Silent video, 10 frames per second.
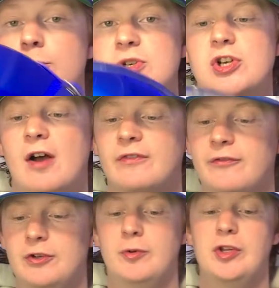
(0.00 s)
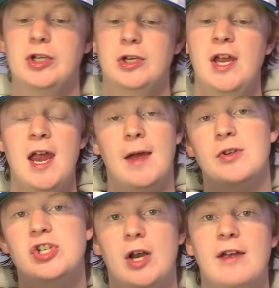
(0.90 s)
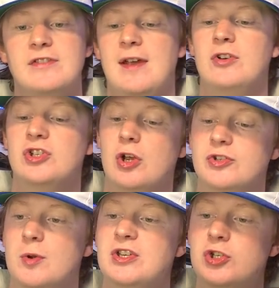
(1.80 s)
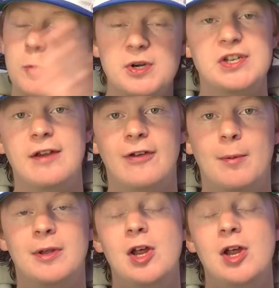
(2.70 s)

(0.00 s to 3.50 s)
soft, they feel really good, and the Schutt F7 is also a super safe helmet,